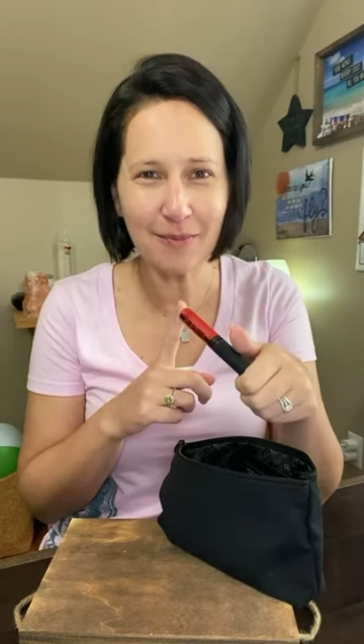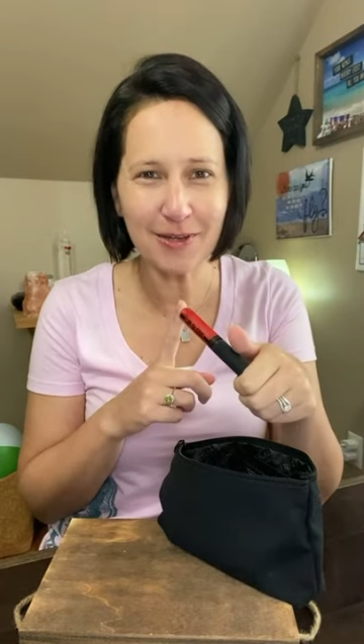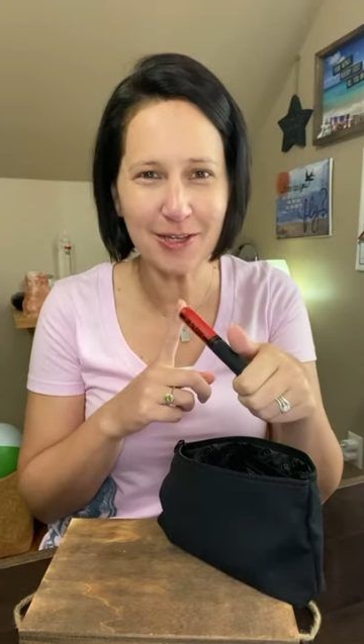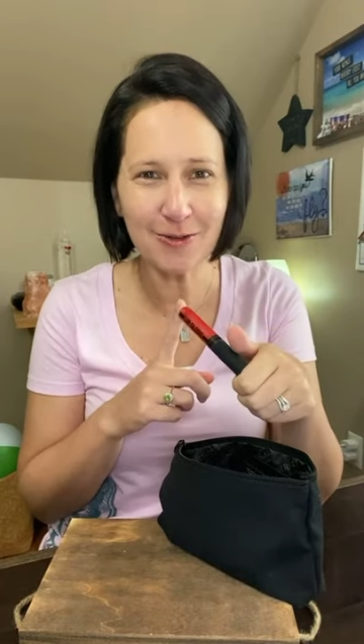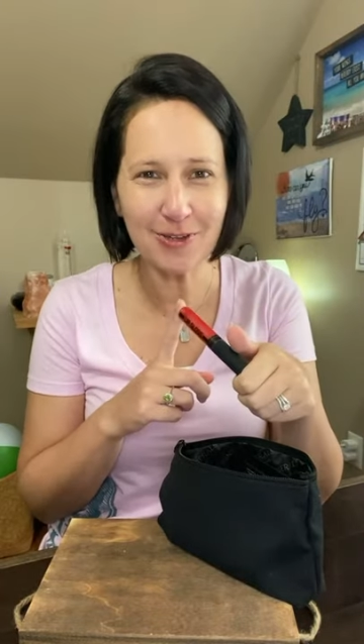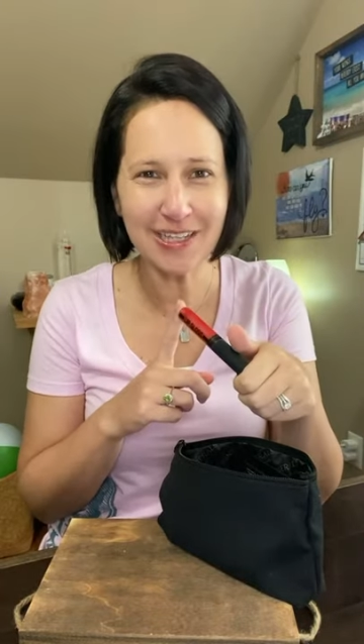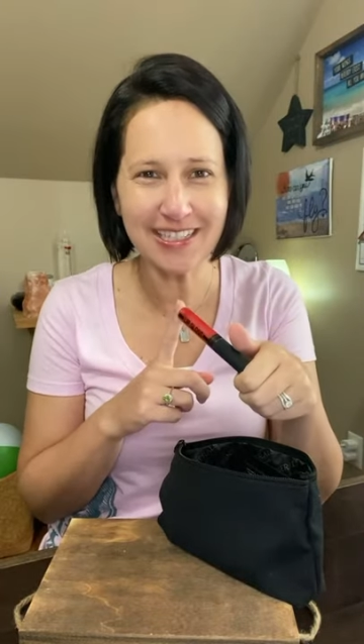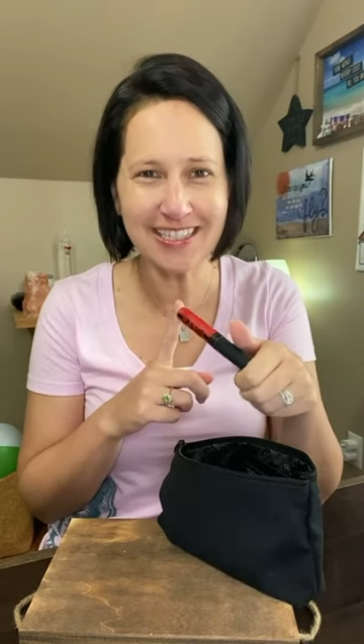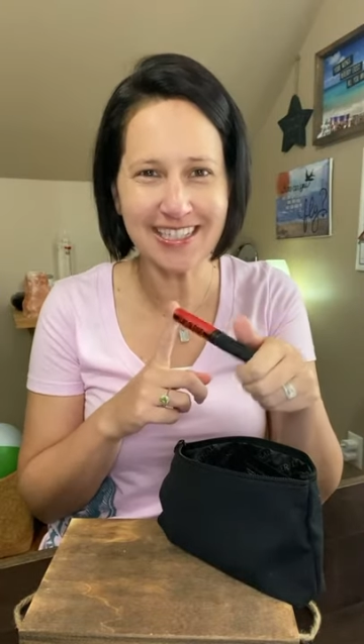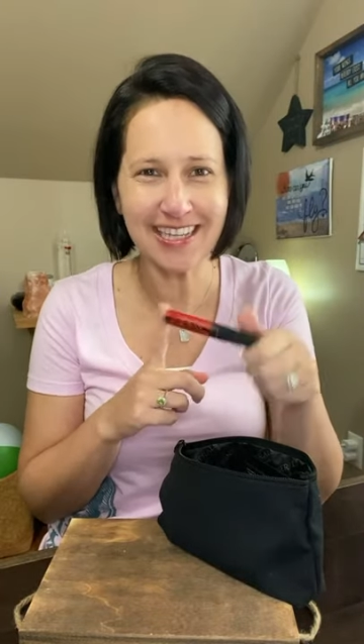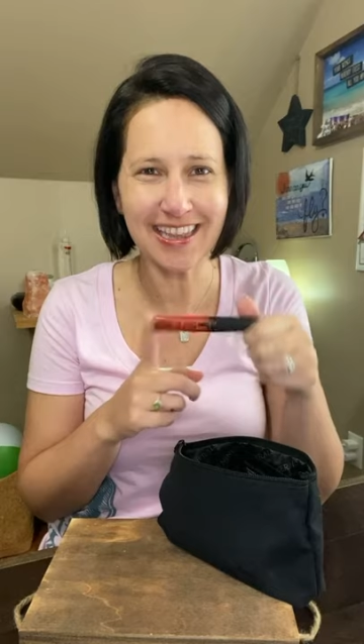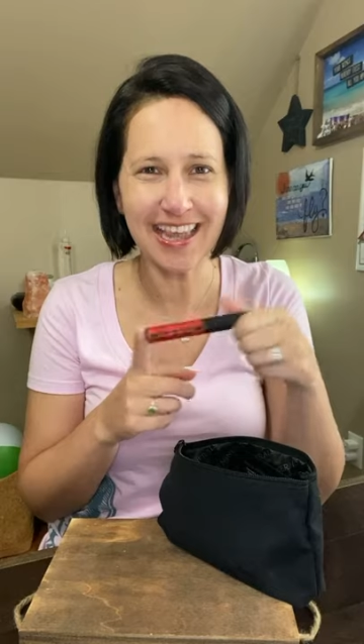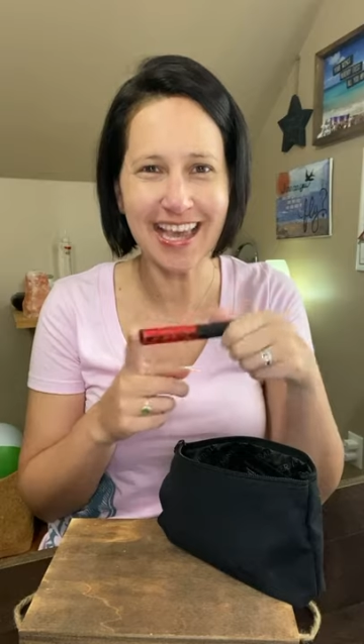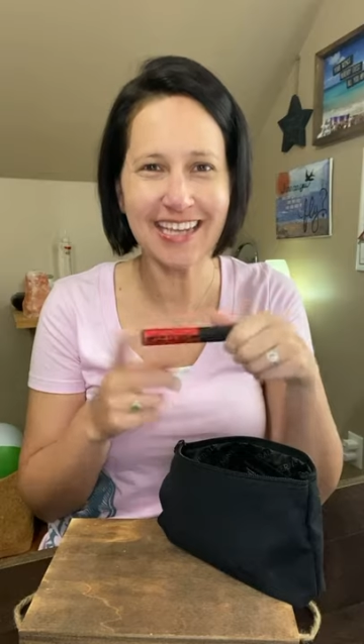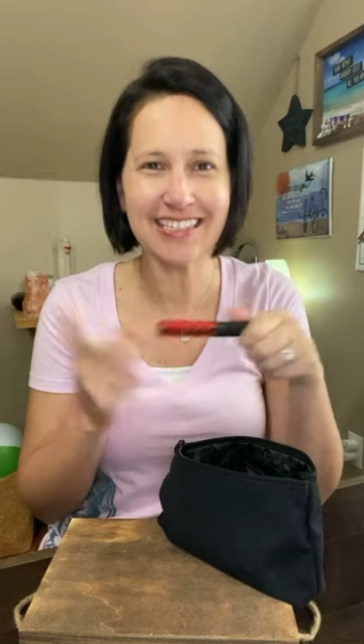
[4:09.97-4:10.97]
you can
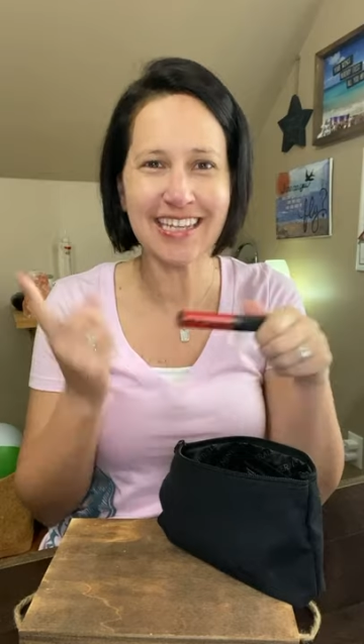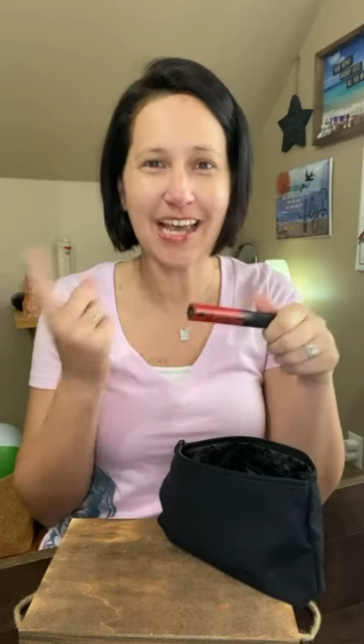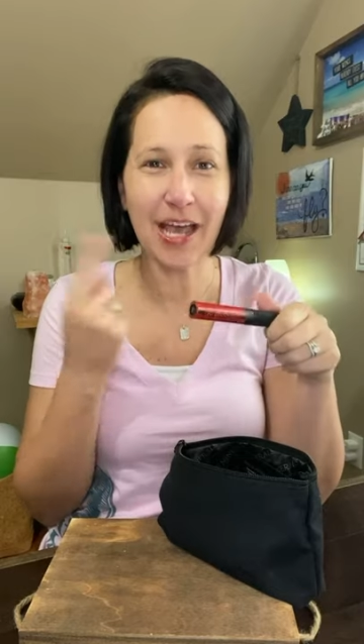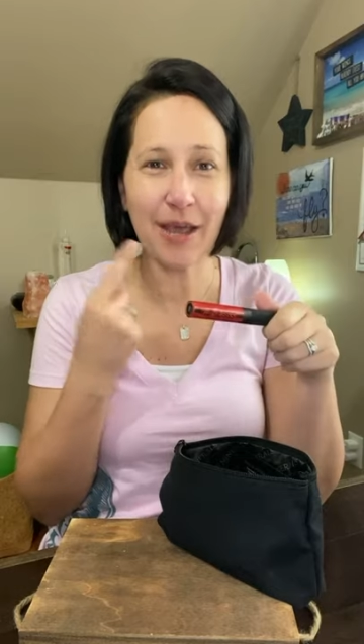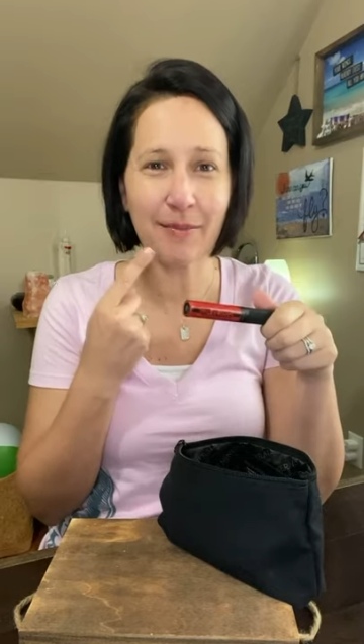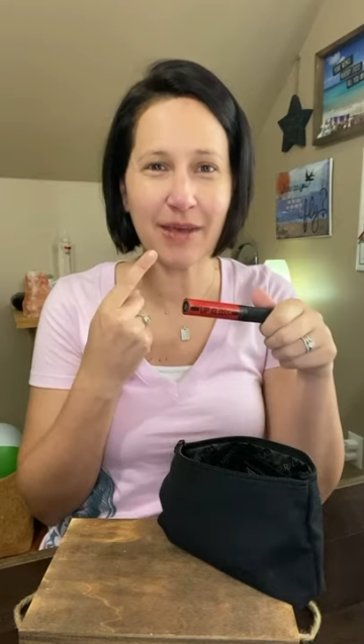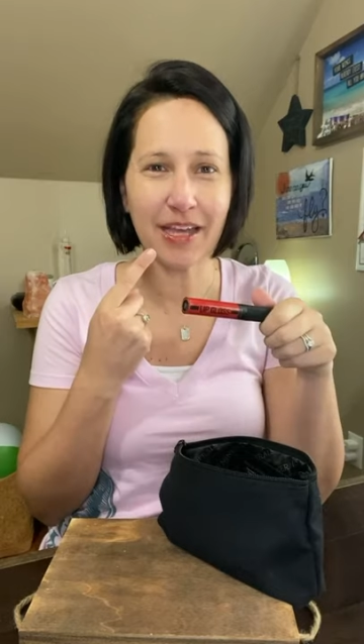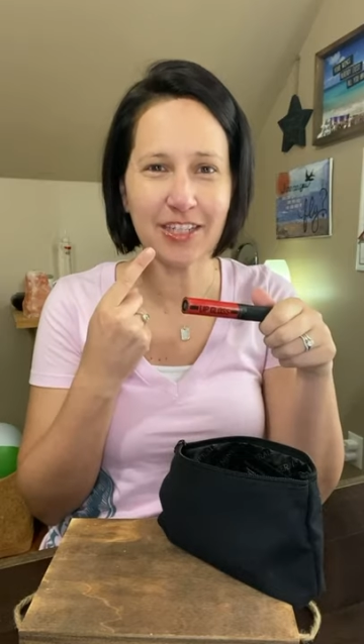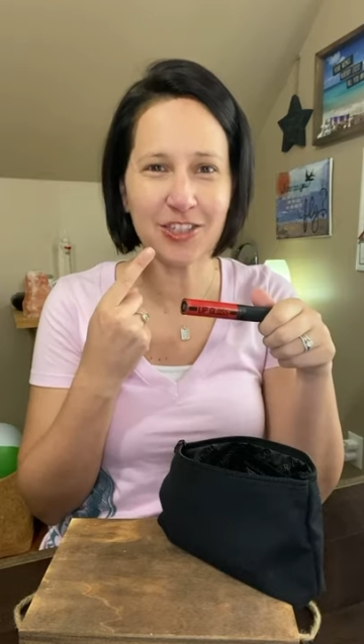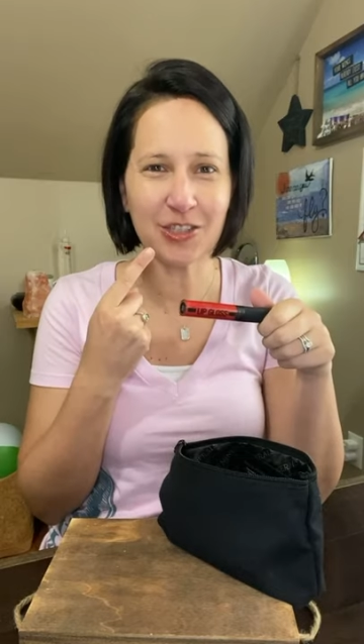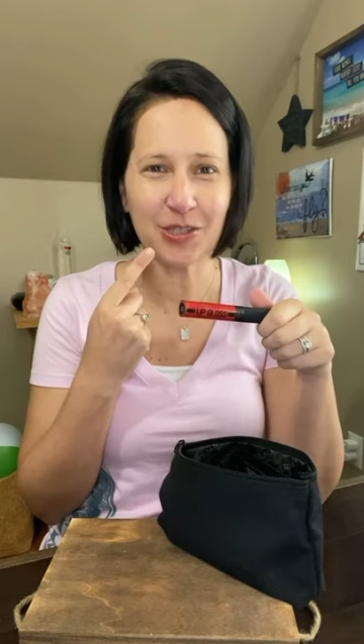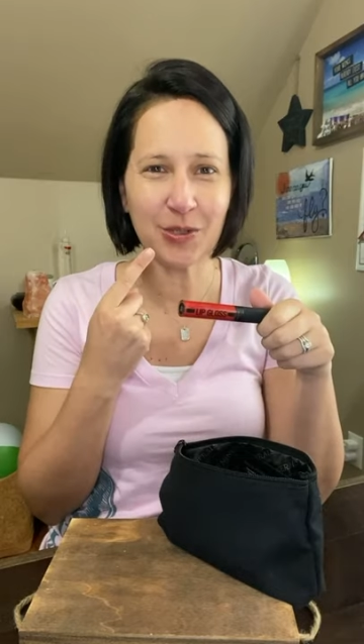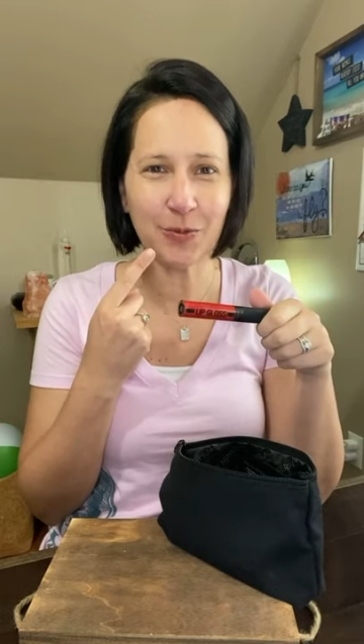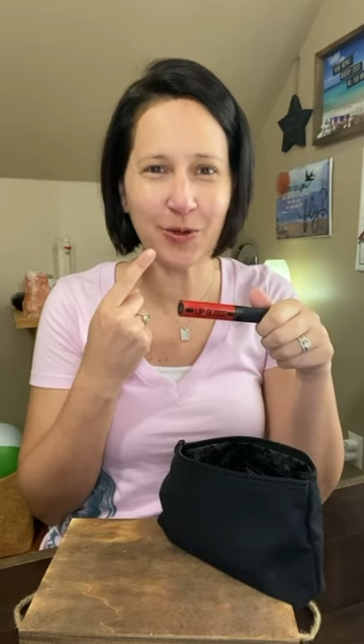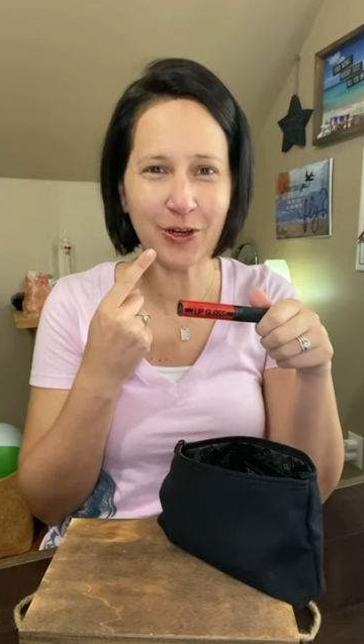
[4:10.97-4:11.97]
select. I'm
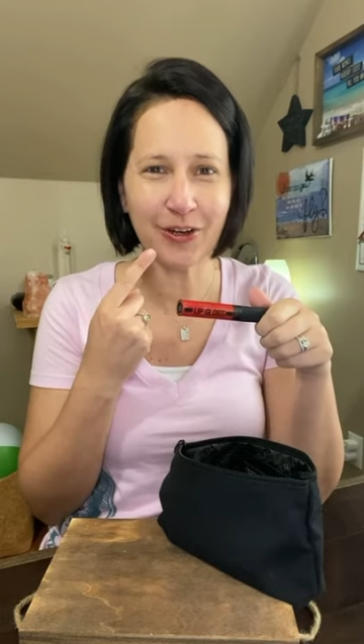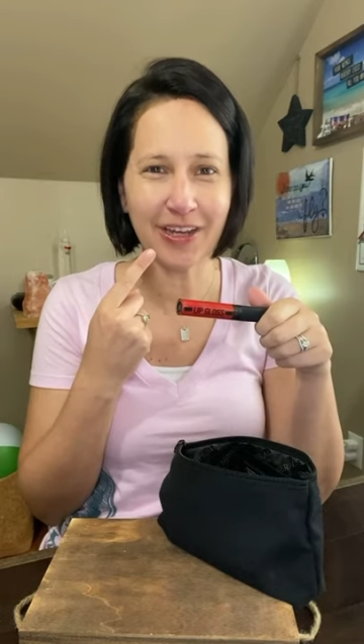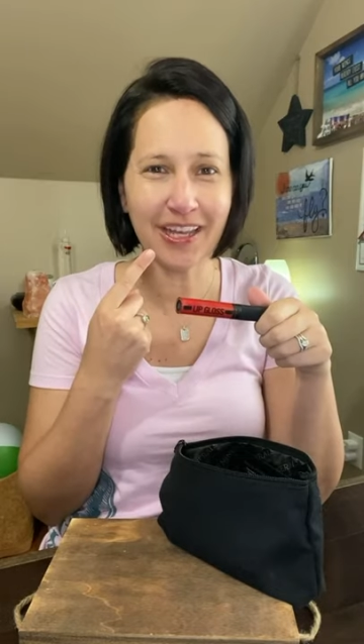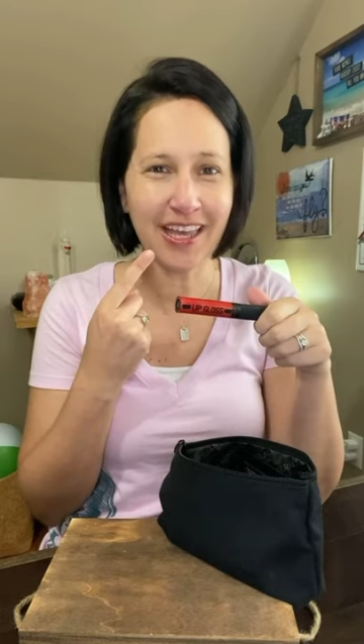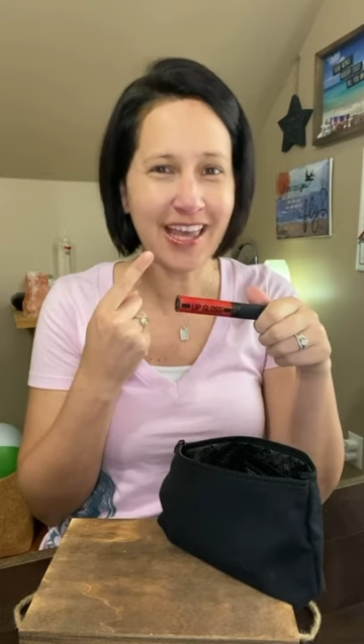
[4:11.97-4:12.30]
actually wearing